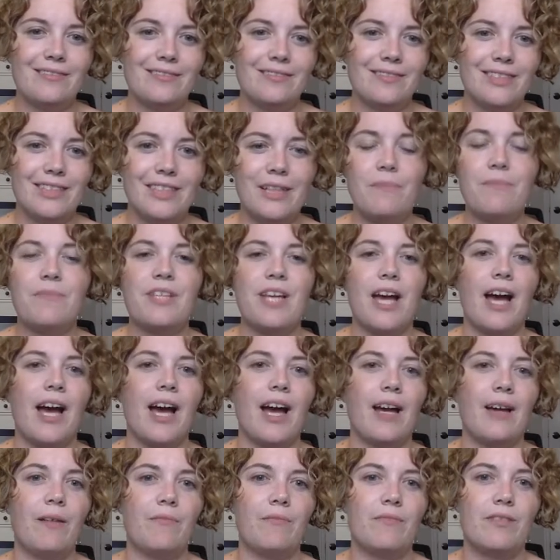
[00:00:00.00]

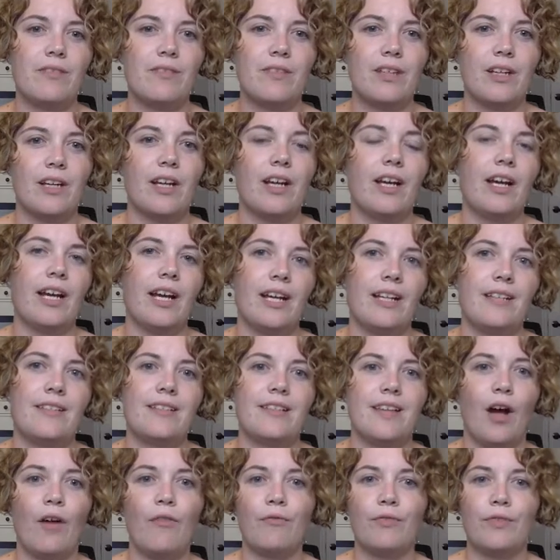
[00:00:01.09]
sometimes it's
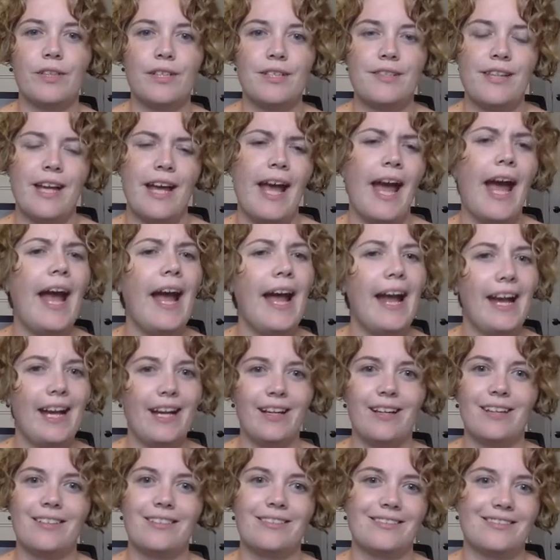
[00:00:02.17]
helpful to say, hey,